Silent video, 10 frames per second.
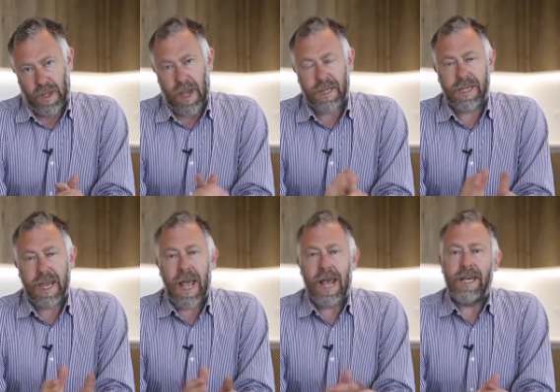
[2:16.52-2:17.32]

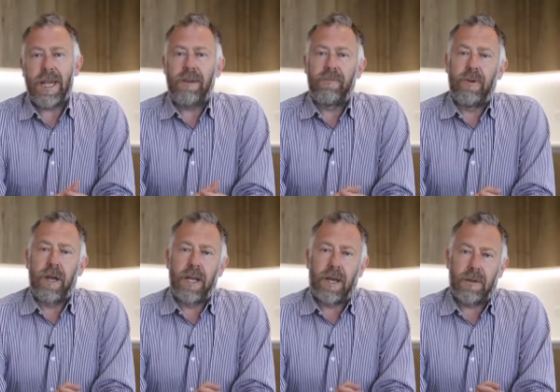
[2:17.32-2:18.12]
Again, it
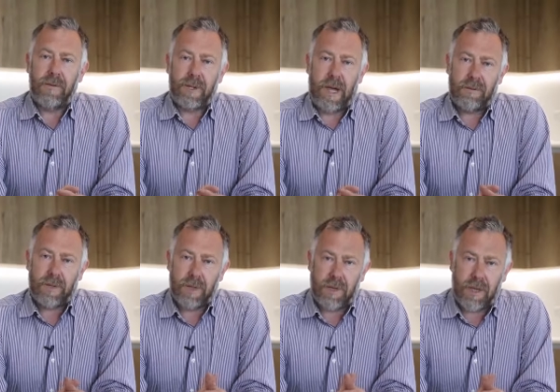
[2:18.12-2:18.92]
really comes down
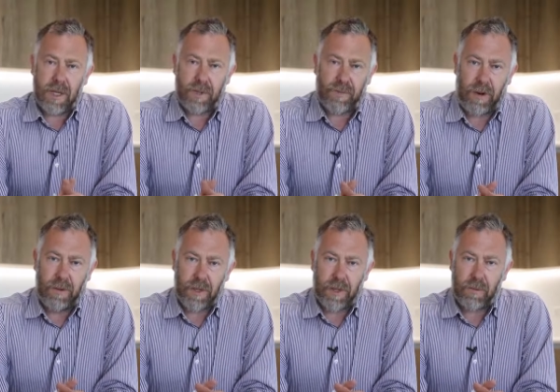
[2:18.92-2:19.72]
to the
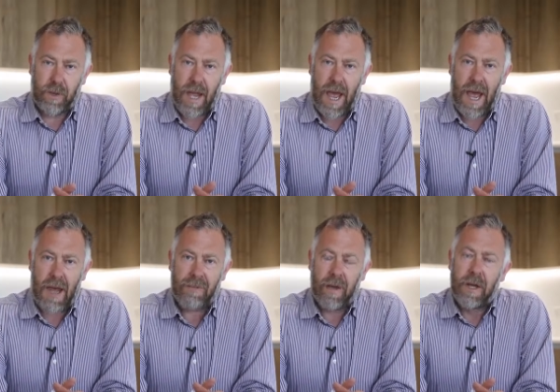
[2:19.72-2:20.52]
experience that we
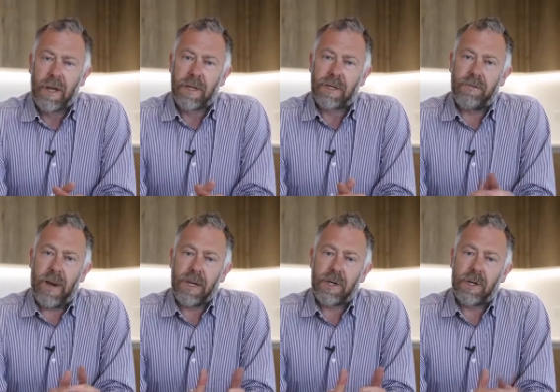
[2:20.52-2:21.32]
have to
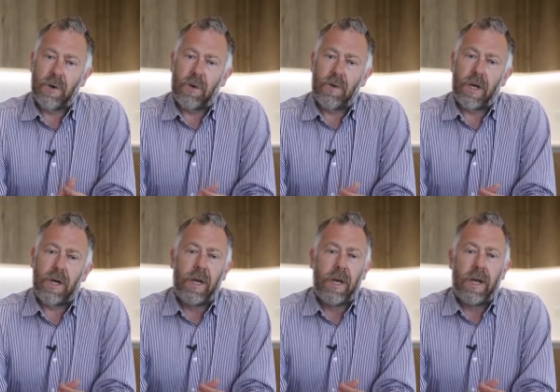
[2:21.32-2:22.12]
make sure that
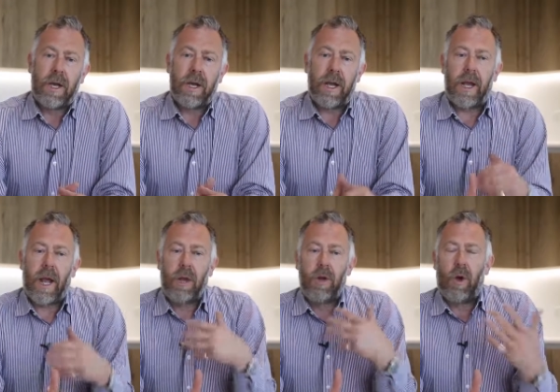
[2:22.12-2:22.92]

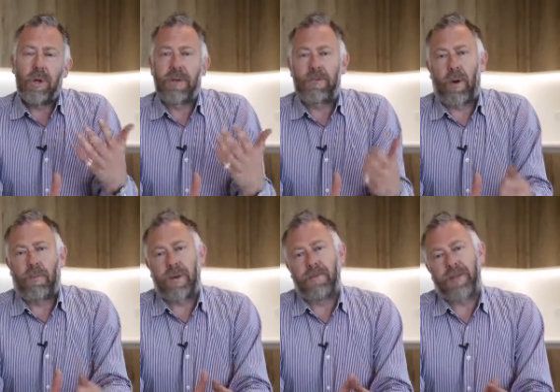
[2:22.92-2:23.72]
a lot of
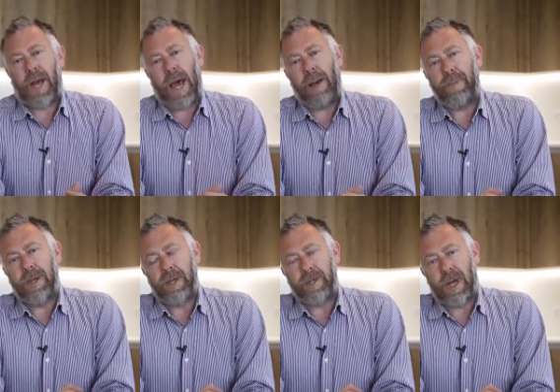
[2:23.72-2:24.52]
problems that happen
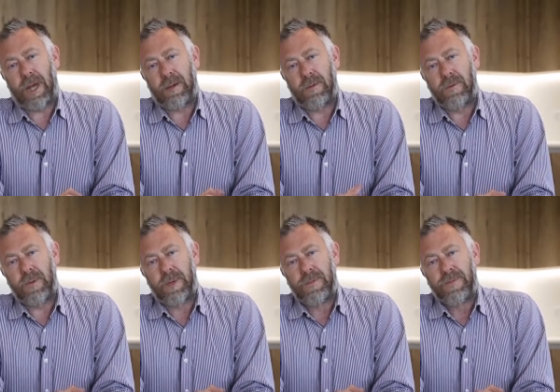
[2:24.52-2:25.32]
in sales